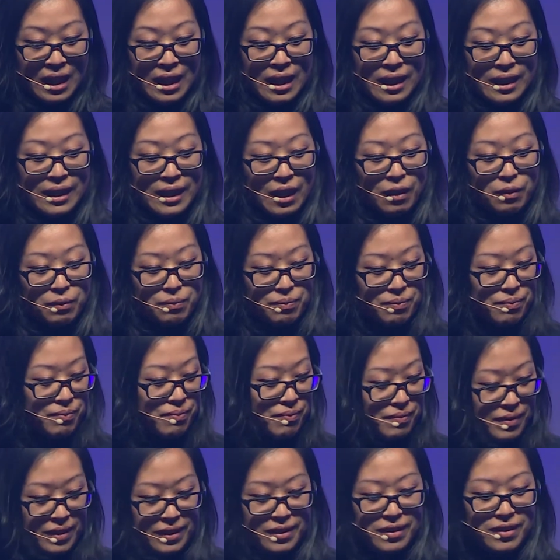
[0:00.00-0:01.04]
Now,
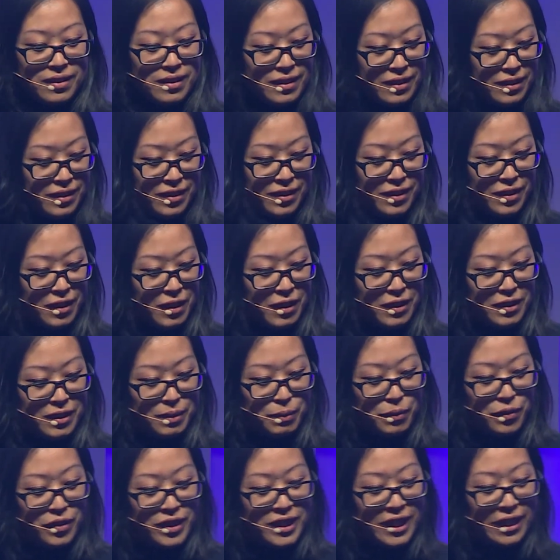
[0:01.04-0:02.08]
this is just some
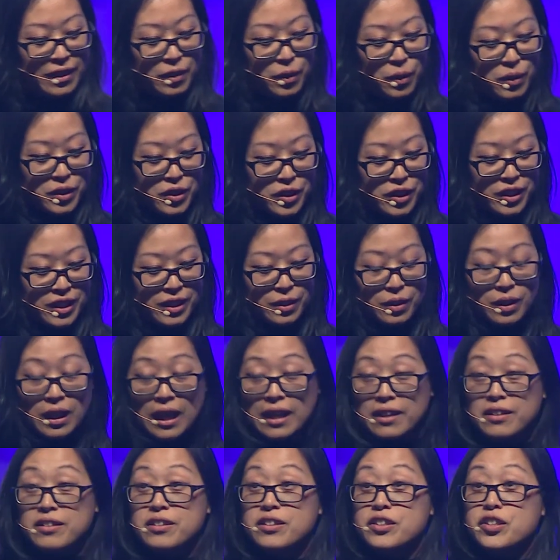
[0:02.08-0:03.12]
of the technology
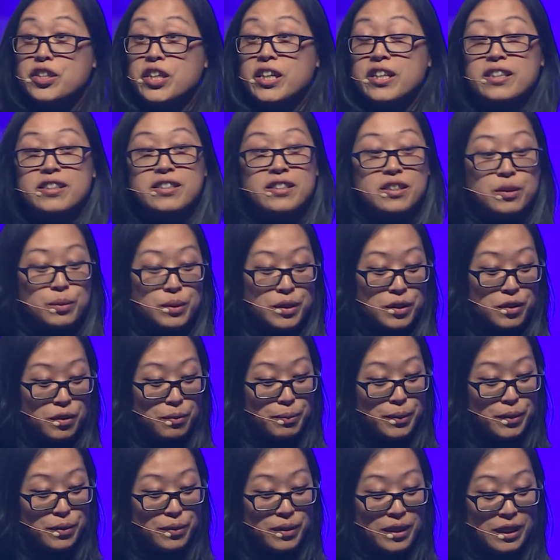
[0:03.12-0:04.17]
and GNSS, which is going to
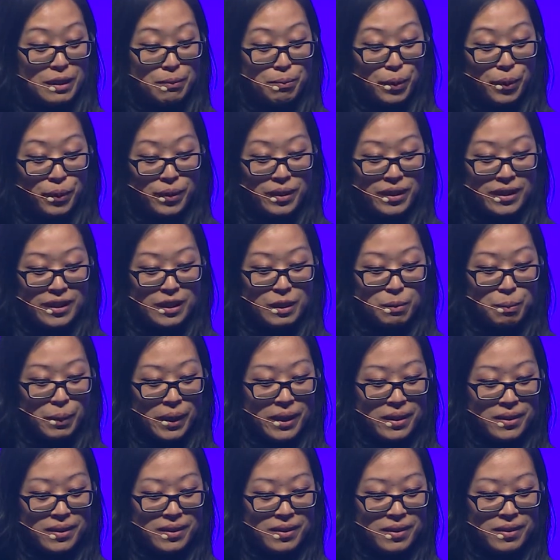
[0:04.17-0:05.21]
be really important in
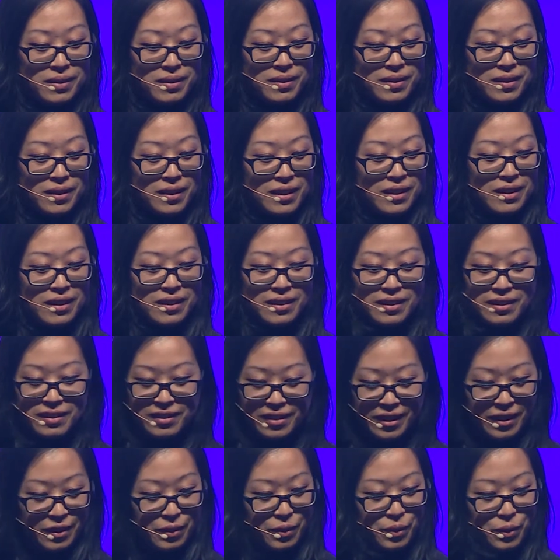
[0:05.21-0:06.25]
space.
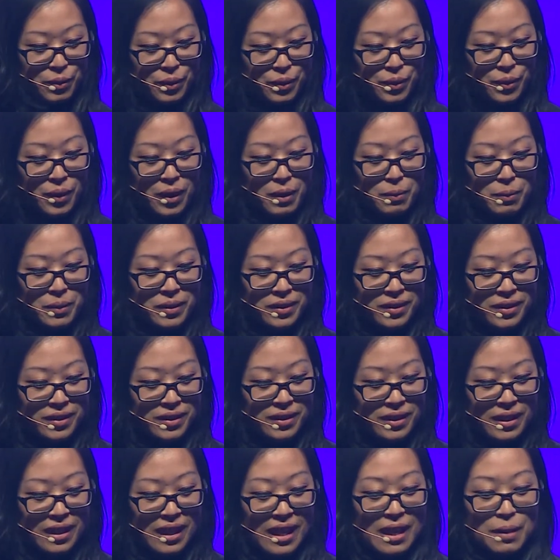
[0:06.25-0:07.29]
Technical requirements,
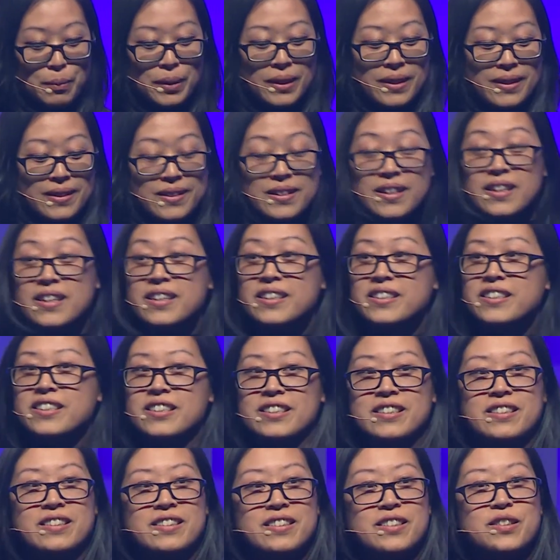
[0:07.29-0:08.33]
but
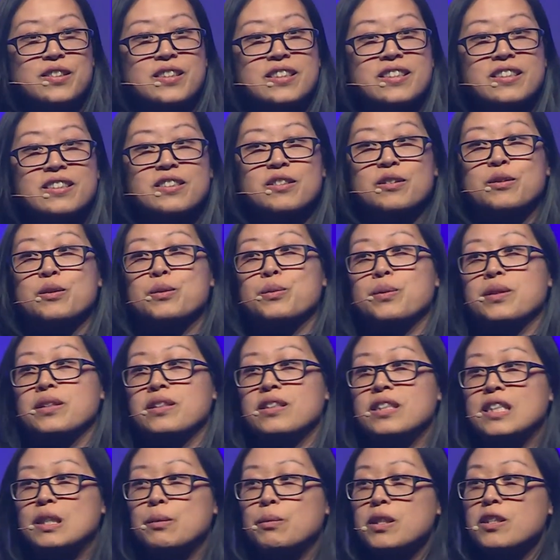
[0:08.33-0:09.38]
data. So this is a good one.
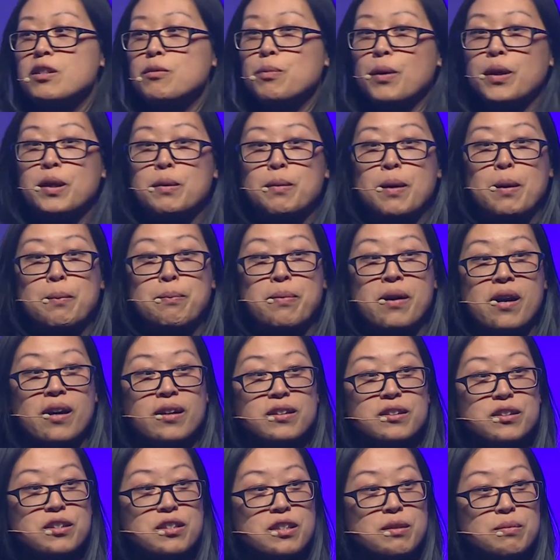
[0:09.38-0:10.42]
Someone spoke about
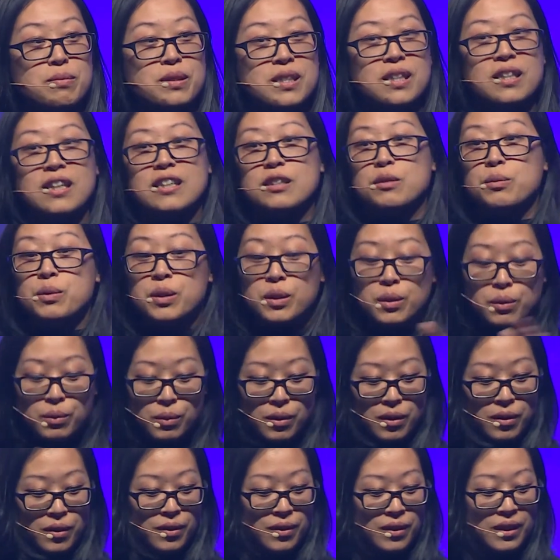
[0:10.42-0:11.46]
partnerships, and as we all
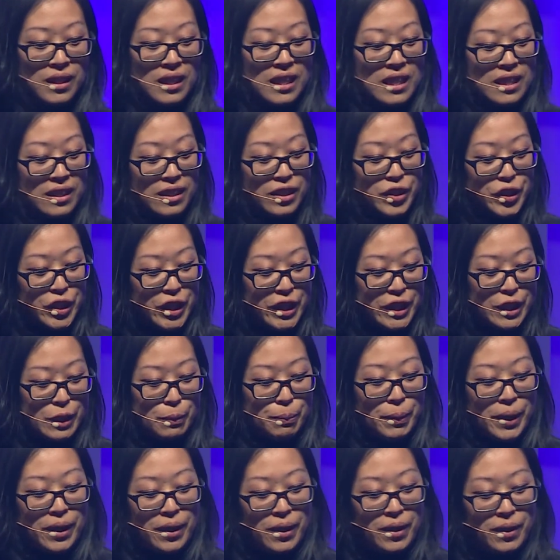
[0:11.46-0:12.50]
know, the
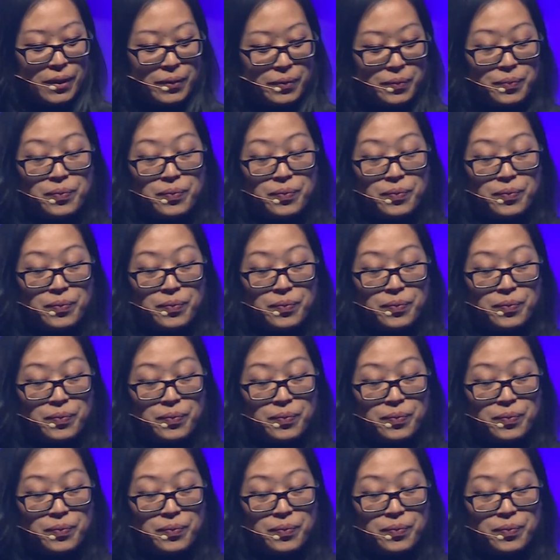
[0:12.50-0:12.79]
GDPR.